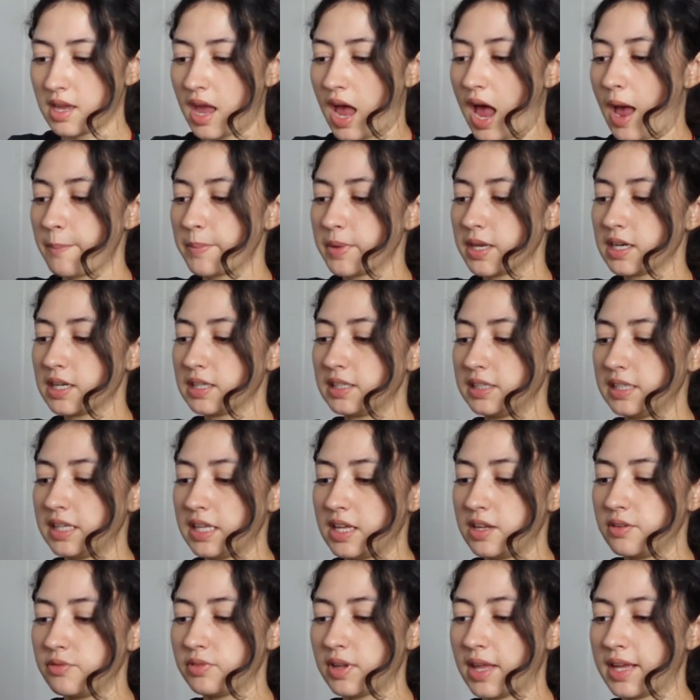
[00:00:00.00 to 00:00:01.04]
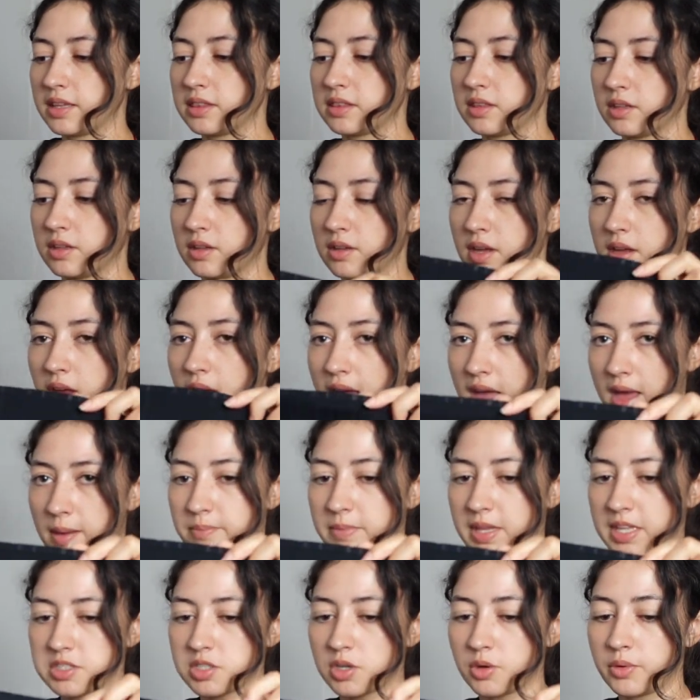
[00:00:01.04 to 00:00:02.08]
I'm gonna leave like the hem
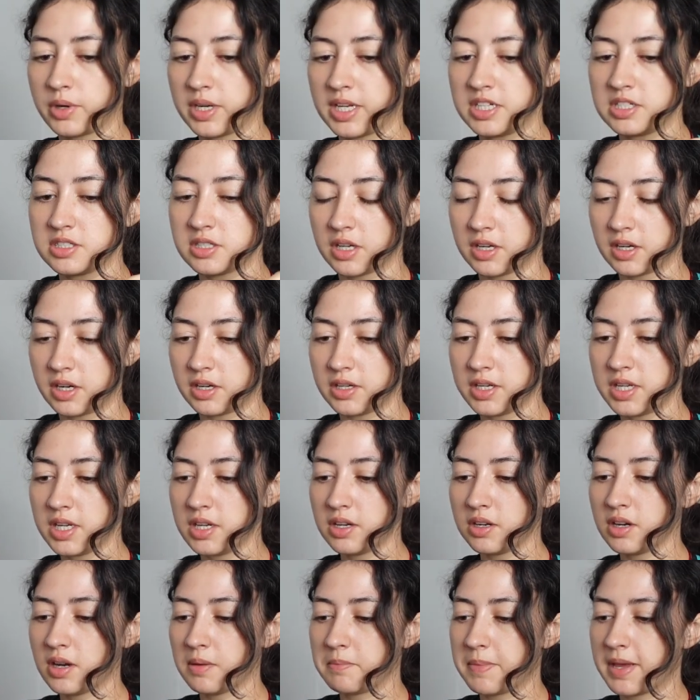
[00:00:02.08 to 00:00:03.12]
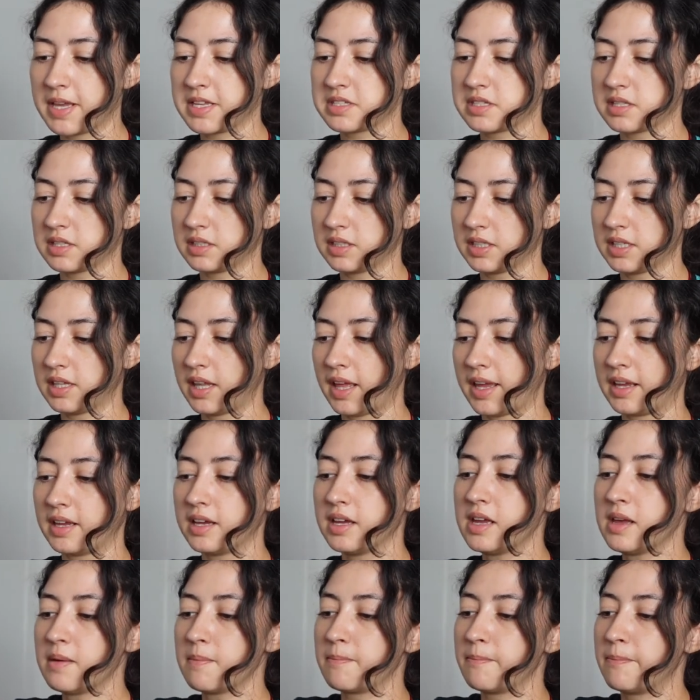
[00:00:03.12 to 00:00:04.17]
that's already done on here and basically like
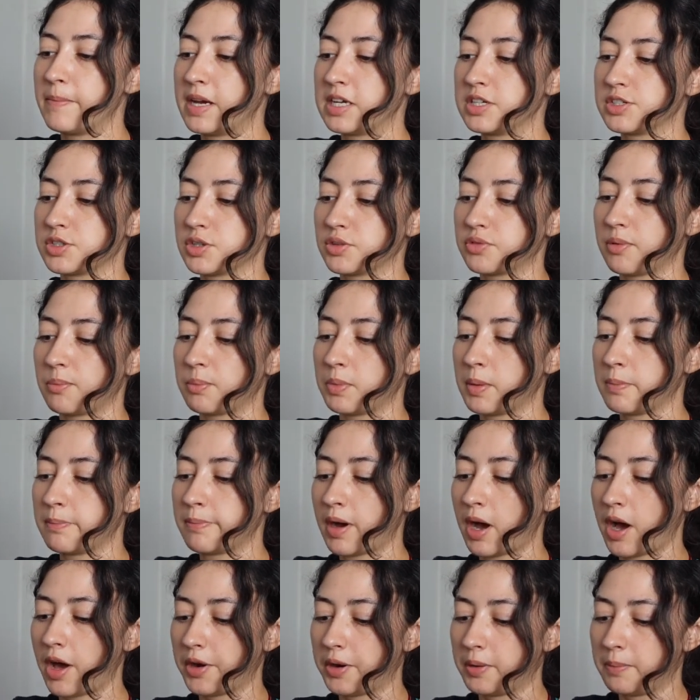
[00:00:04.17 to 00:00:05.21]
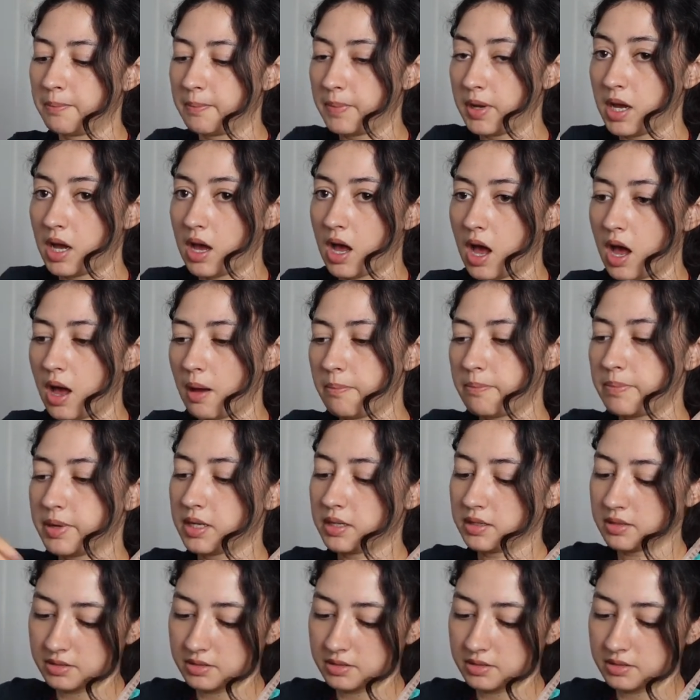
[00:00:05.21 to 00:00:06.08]
measure from the bottom up.